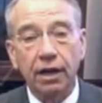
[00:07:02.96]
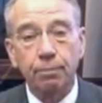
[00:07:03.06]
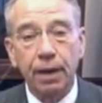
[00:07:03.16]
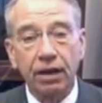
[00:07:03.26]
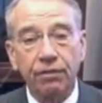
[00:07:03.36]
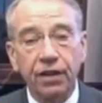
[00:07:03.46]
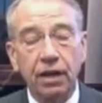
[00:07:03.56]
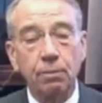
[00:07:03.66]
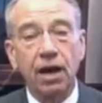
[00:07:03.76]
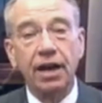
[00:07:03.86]
benefit
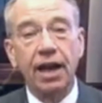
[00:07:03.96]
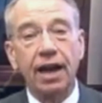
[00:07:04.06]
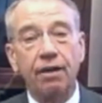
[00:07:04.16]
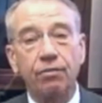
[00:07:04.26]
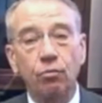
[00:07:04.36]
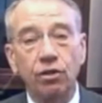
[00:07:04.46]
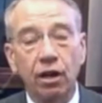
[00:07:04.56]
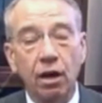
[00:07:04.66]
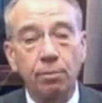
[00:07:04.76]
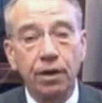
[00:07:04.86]
he might have with the
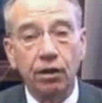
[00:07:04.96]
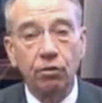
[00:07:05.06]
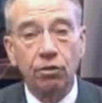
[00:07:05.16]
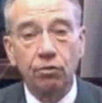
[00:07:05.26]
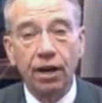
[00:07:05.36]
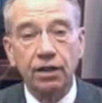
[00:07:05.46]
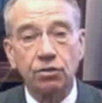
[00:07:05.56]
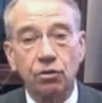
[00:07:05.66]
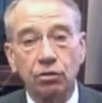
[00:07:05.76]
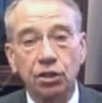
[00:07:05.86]
company or the trade
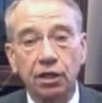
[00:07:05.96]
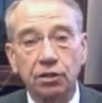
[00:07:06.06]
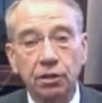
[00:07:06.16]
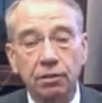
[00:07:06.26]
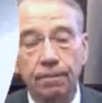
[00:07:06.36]
association.